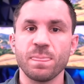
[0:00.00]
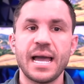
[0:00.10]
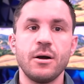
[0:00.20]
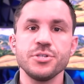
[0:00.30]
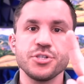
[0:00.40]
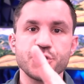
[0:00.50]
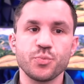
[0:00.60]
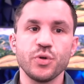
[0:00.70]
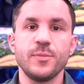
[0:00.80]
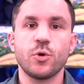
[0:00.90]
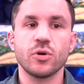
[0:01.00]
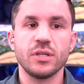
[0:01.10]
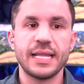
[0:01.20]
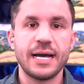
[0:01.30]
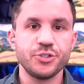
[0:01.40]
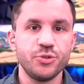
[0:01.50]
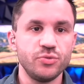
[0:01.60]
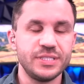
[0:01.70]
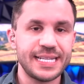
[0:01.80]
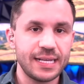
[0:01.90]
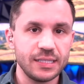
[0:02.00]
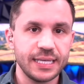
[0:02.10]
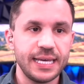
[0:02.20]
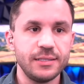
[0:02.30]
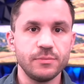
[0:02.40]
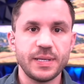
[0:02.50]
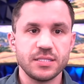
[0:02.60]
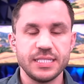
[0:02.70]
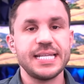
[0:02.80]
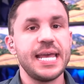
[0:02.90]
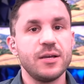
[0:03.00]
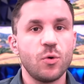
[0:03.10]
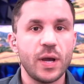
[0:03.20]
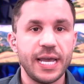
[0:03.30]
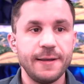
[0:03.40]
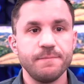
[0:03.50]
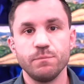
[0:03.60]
How is the Supreme Court allowed to delegate, basically take away,